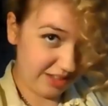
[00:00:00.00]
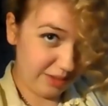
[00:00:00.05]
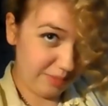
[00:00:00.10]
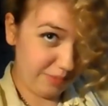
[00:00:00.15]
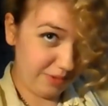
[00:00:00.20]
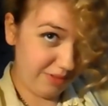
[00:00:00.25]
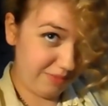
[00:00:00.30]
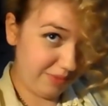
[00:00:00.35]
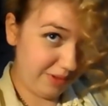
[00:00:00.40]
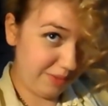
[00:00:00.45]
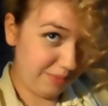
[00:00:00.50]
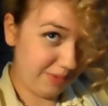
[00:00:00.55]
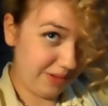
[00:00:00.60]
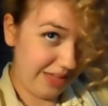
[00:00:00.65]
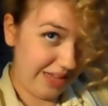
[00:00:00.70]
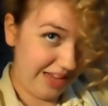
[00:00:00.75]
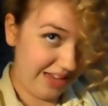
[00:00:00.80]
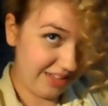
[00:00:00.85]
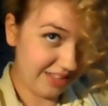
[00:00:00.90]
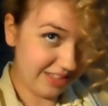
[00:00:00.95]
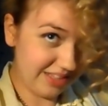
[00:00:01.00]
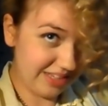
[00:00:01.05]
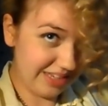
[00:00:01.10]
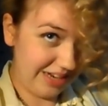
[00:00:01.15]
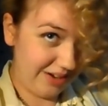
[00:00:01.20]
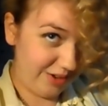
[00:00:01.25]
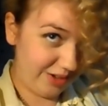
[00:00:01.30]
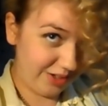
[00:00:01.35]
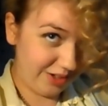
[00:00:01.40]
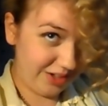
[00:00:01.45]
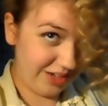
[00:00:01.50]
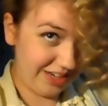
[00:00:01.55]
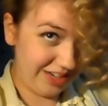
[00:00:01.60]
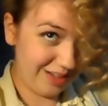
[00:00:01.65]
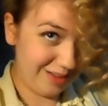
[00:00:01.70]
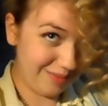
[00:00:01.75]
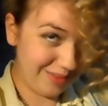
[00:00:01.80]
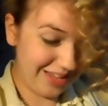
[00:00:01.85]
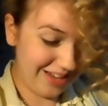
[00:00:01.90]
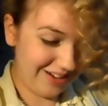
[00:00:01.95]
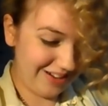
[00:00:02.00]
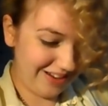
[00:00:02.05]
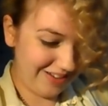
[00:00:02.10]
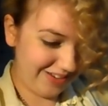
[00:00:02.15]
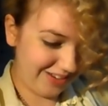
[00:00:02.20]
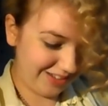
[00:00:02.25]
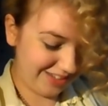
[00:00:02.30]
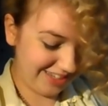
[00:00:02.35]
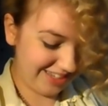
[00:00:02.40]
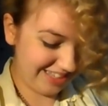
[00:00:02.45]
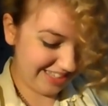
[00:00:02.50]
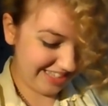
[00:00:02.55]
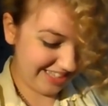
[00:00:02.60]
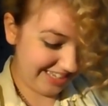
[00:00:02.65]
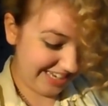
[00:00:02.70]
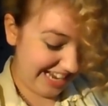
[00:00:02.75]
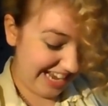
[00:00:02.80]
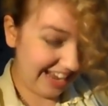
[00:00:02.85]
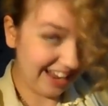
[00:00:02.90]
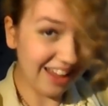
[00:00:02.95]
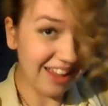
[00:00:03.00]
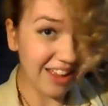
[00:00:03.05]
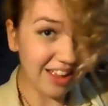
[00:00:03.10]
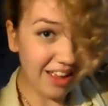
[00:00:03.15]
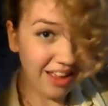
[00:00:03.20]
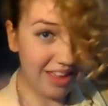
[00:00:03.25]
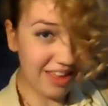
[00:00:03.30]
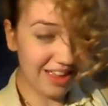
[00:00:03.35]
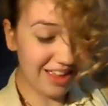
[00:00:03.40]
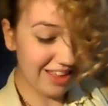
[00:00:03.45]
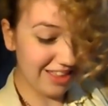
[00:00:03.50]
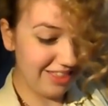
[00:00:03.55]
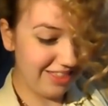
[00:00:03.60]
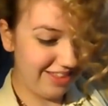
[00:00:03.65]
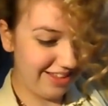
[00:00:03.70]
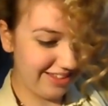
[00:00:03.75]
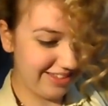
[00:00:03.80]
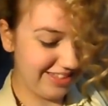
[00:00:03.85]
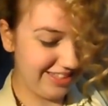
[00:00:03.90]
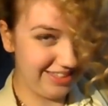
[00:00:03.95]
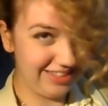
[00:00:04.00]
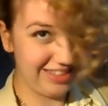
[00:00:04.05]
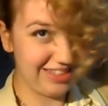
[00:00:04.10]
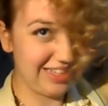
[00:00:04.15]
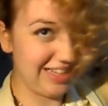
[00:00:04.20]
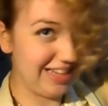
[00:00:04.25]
because uh, um, a couple of people asked how I got it up there and how I got to stay. This